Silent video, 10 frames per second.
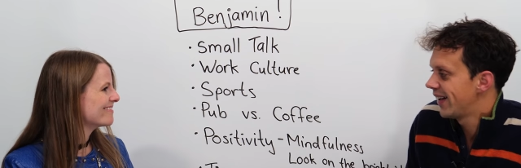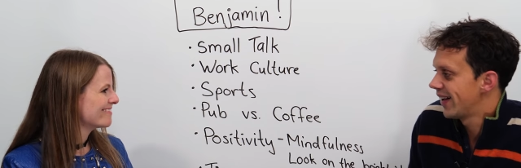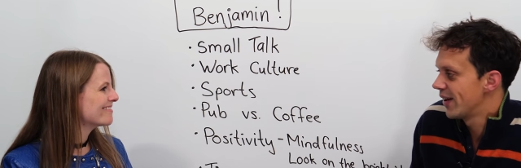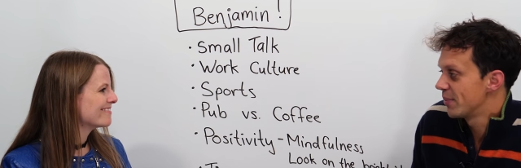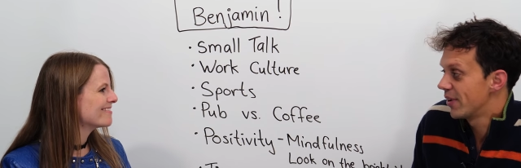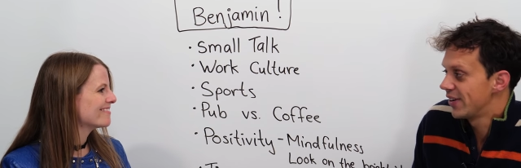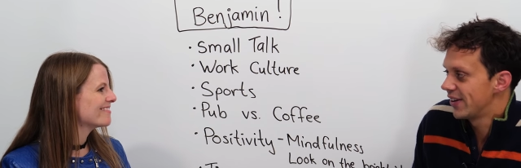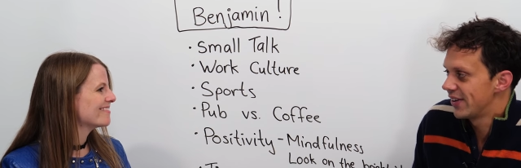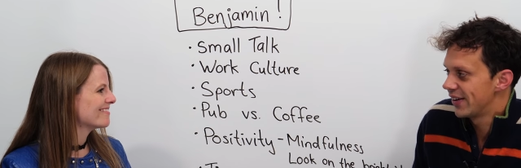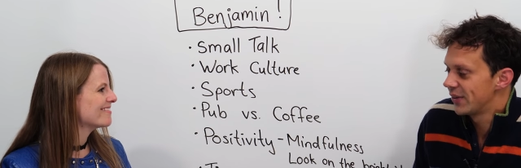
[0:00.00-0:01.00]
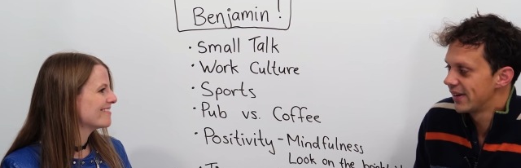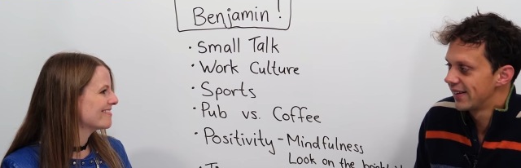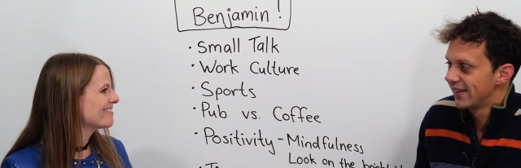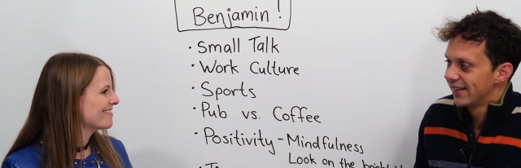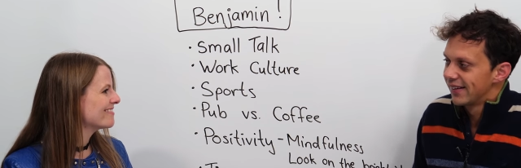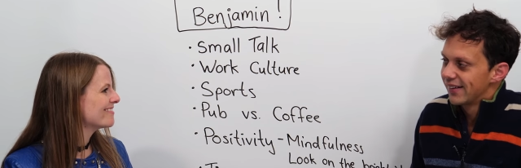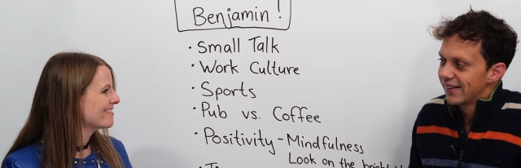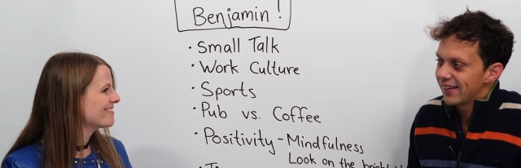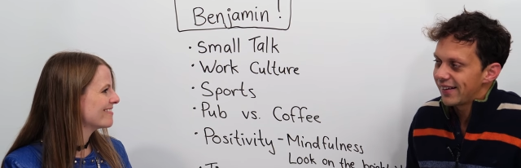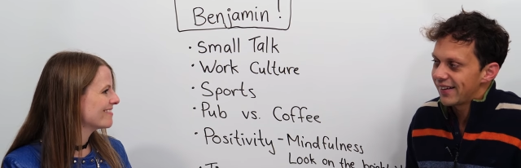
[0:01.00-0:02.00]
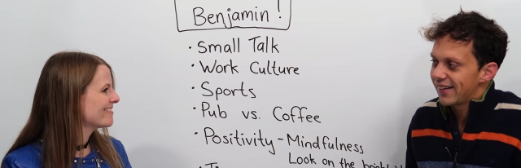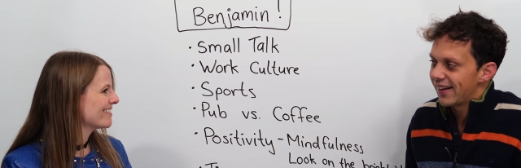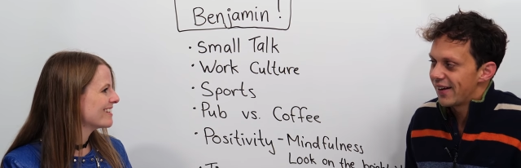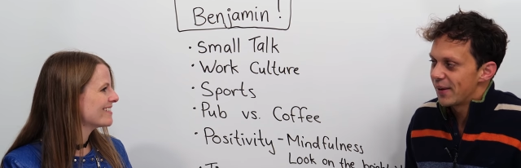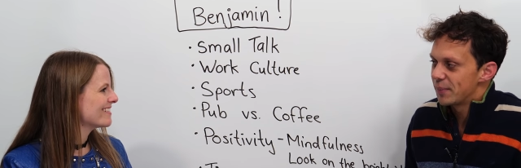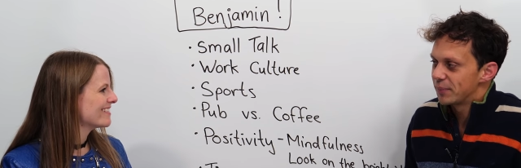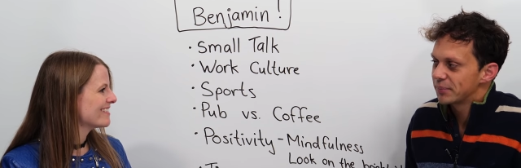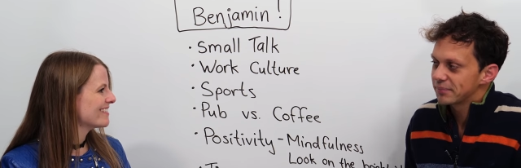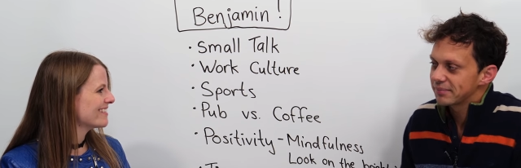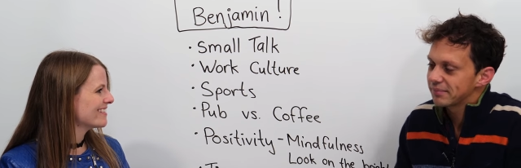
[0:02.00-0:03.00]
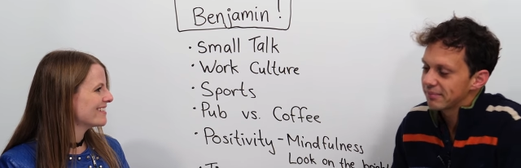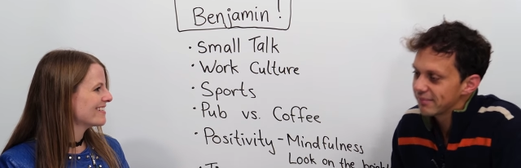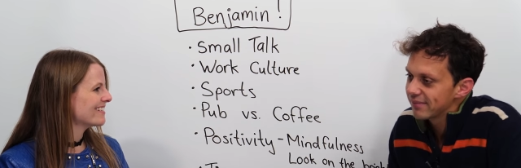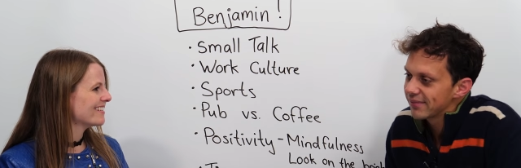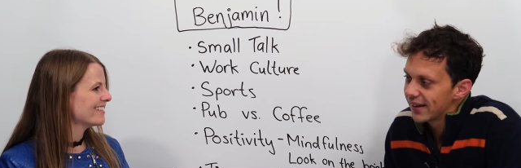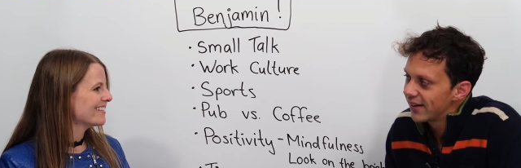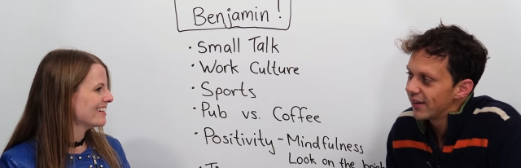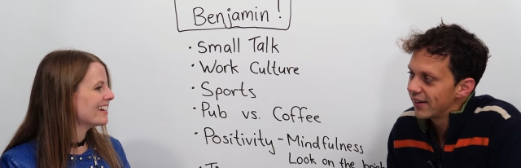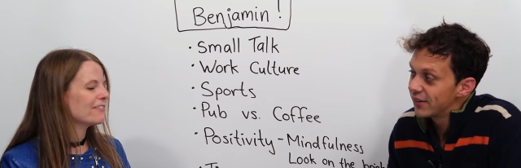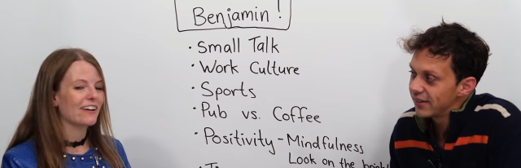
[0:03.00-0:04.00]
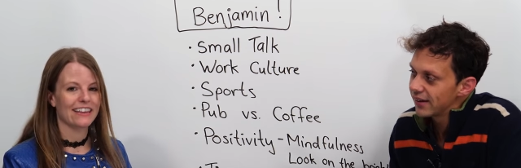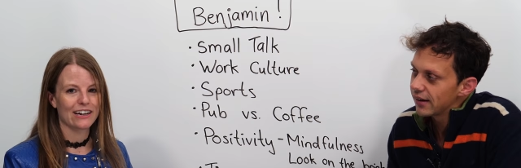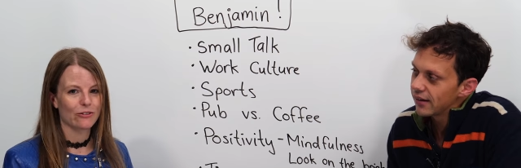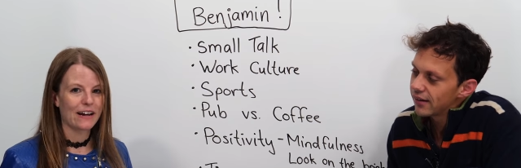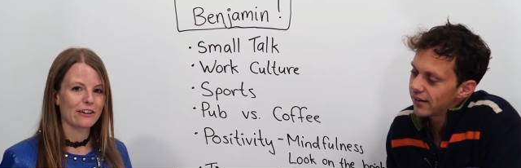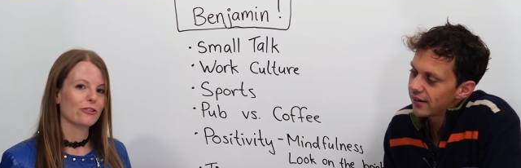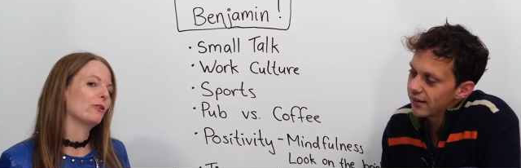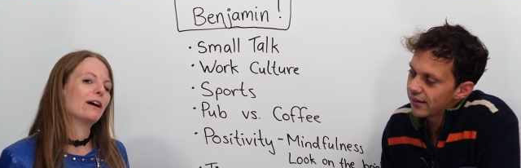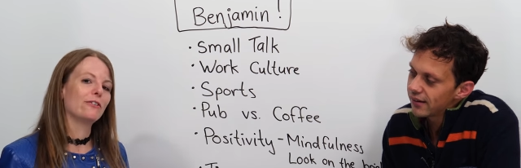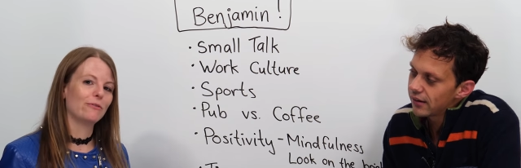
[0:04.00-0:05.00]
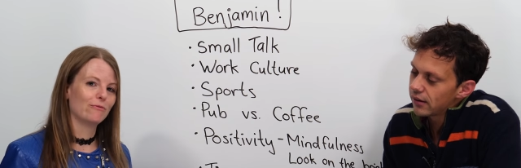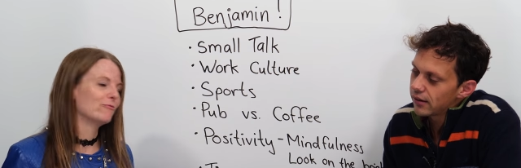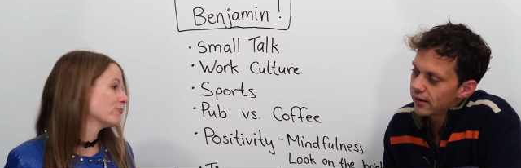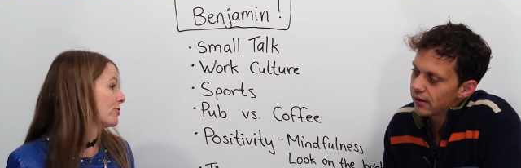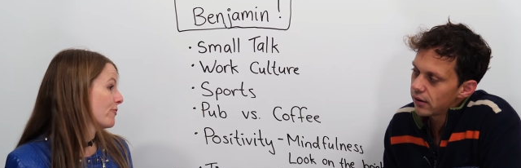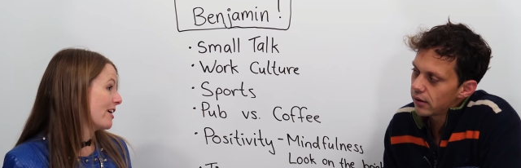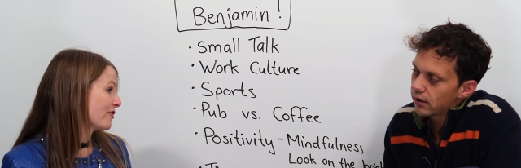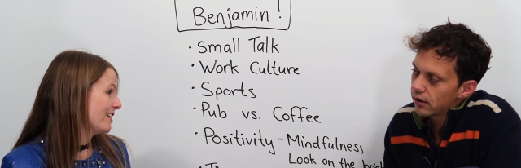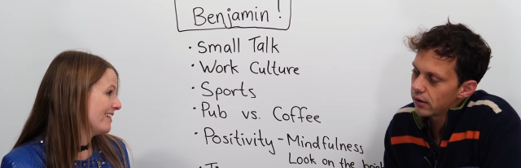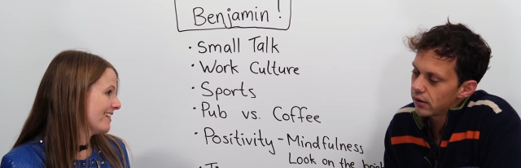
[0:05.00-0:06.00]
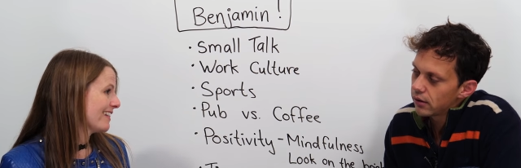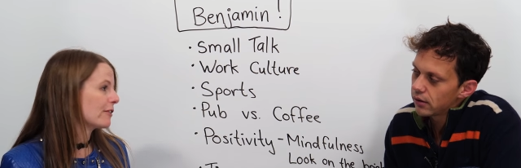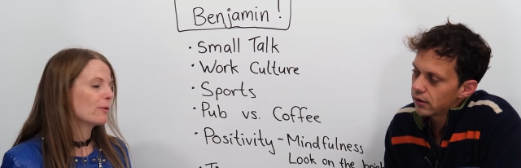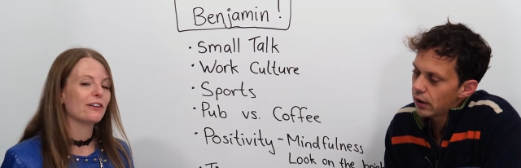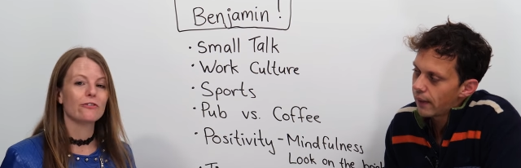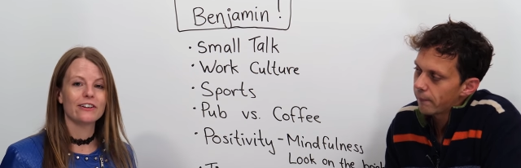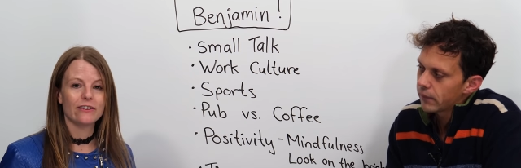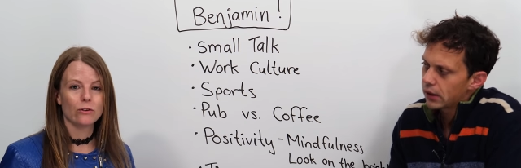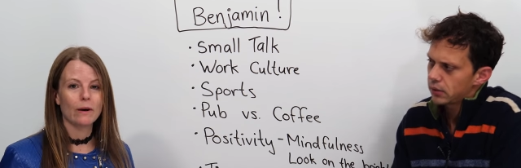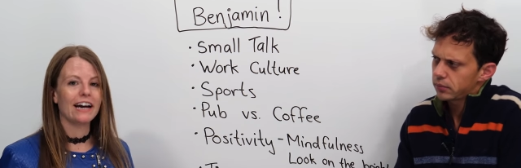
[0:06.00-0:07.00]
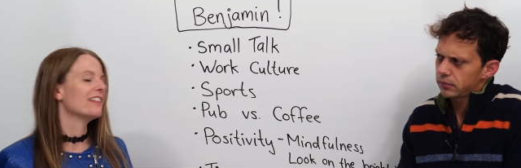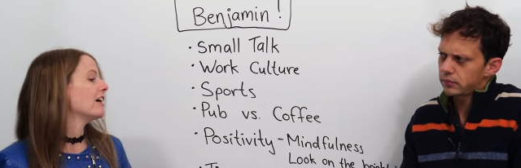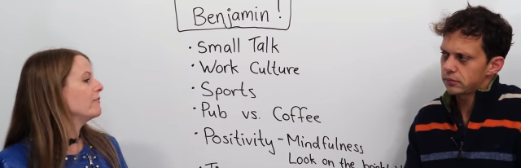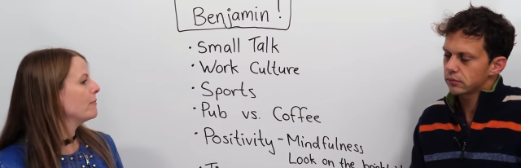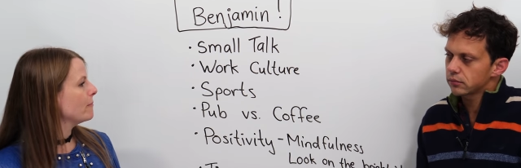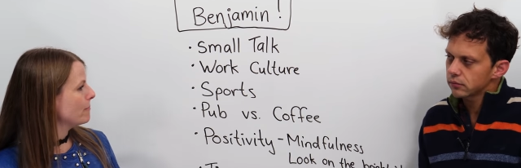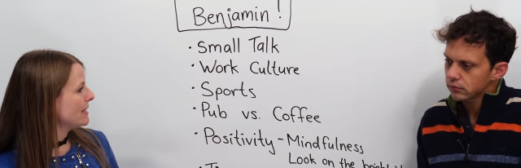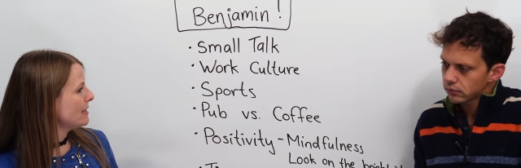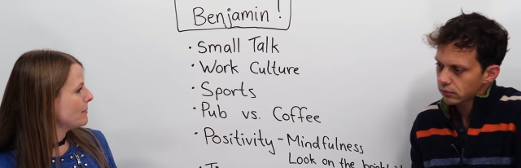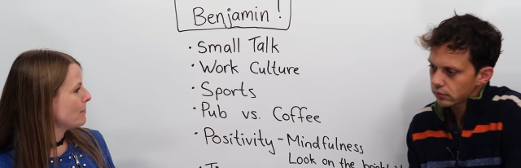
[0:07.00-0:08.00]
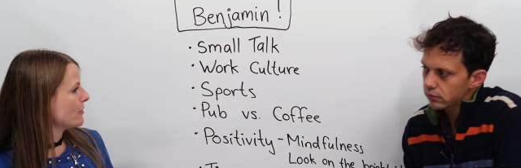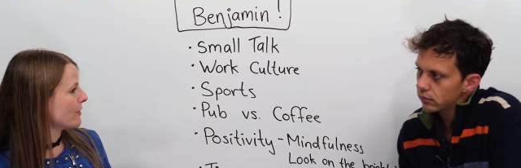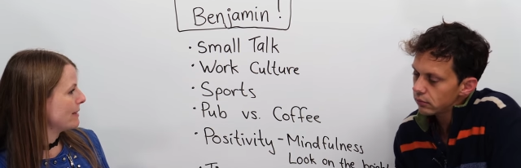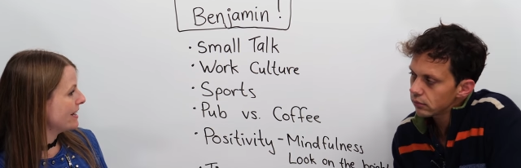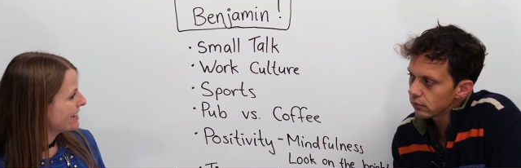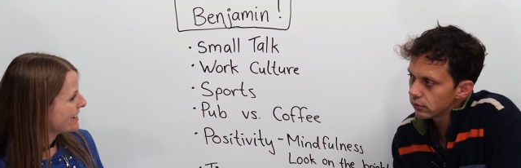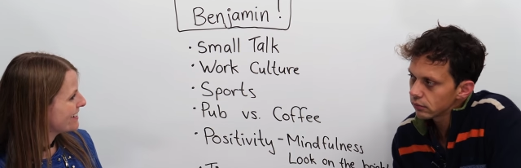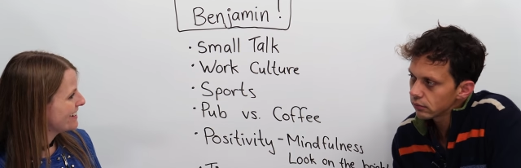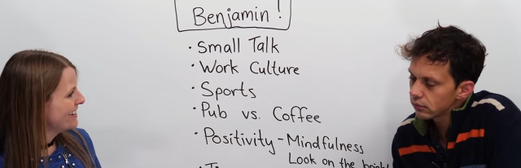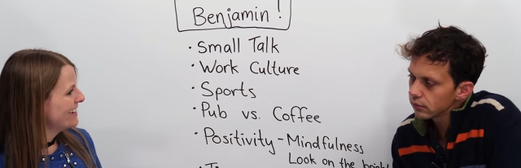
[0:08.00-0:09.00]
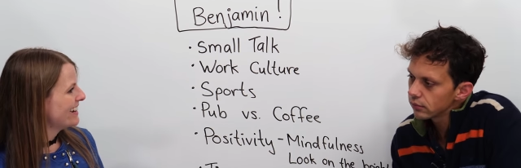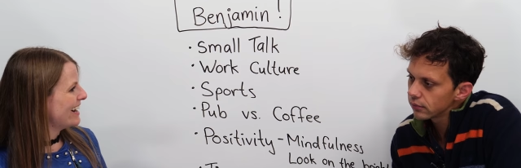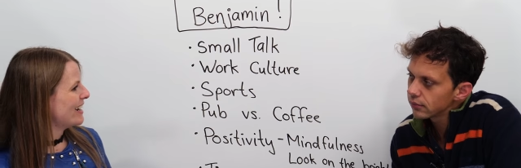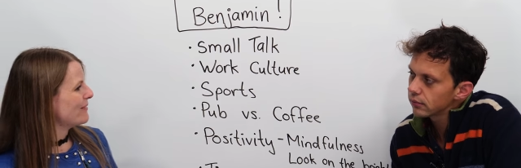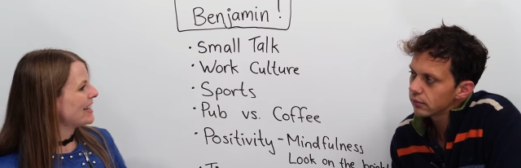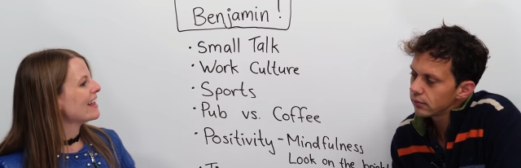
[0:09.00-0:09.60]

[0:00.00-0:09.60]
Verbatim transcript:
Speaker 1: Um, I don't know. Um,
Speaker 2: and I find that actually quite refreshing. That's one of the reasons why I love meeting people from England. Um, I